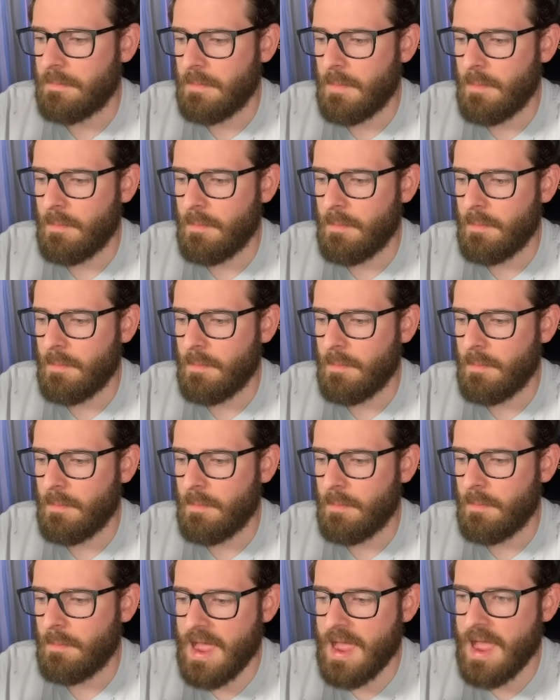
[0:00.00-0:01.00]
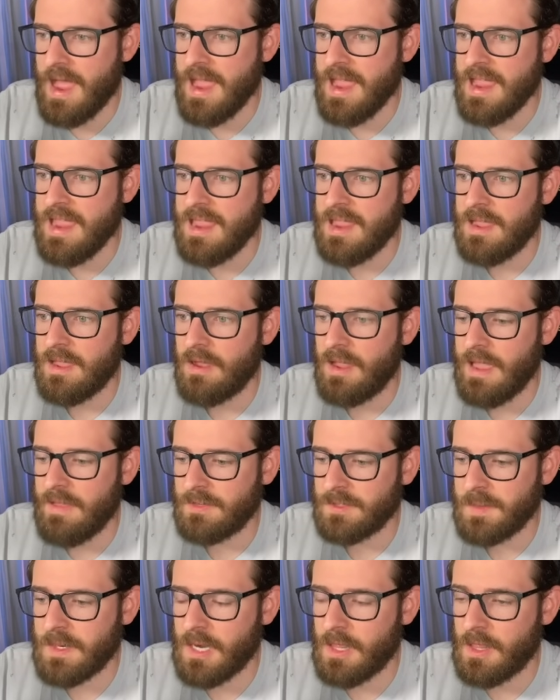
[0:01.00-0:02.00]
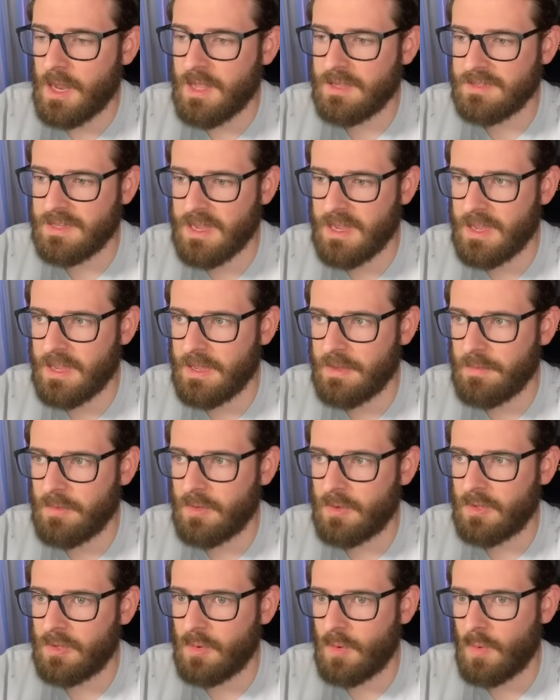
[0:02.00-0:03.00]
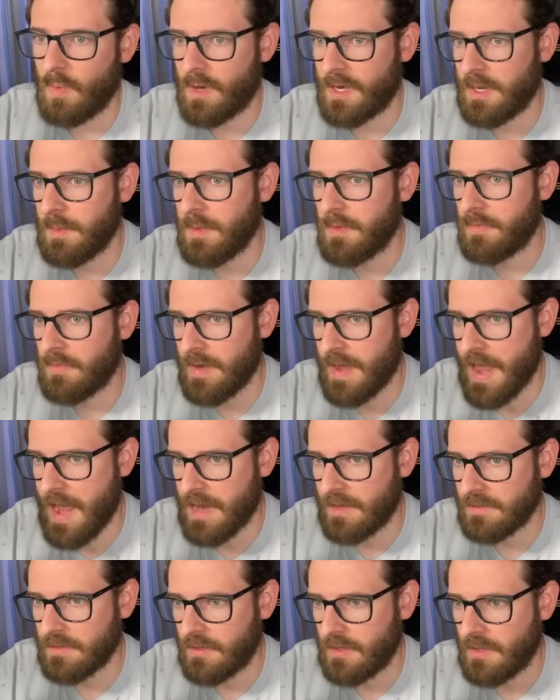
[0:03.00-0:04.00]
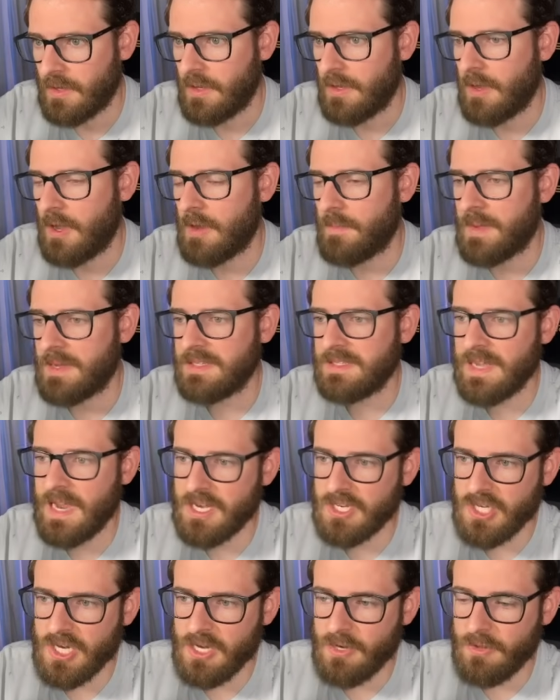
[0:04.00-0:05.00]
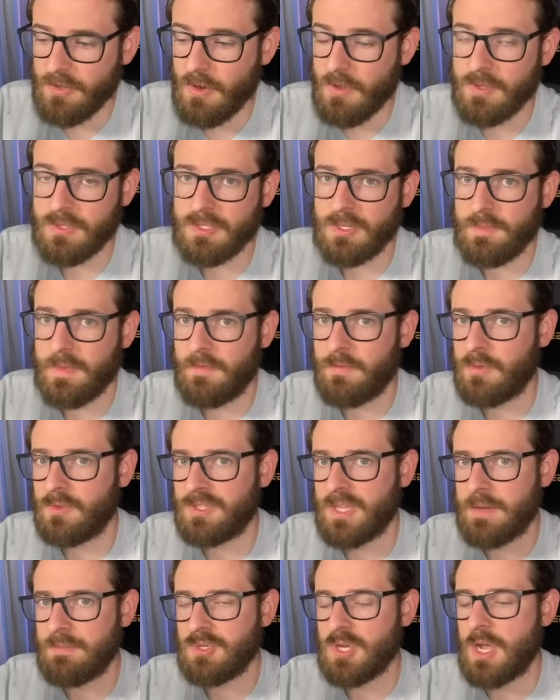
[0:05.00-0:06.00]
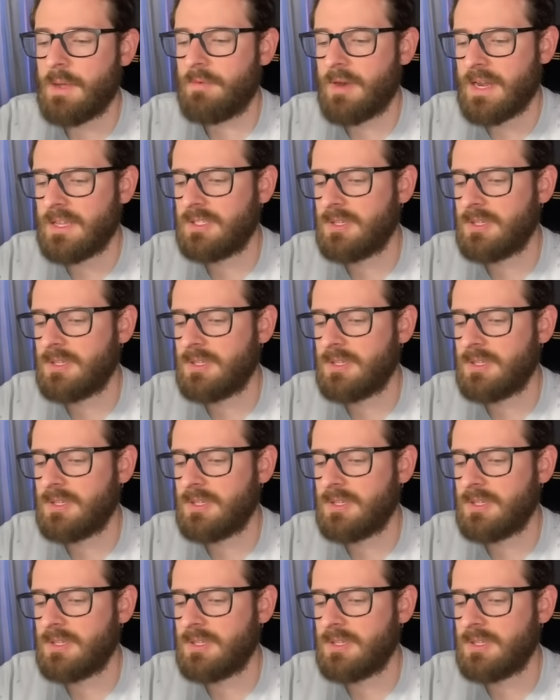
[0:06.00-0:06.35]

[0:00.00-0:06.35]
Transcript: but I have spent a lot of time working with React on my side channel and also my full-time job, right?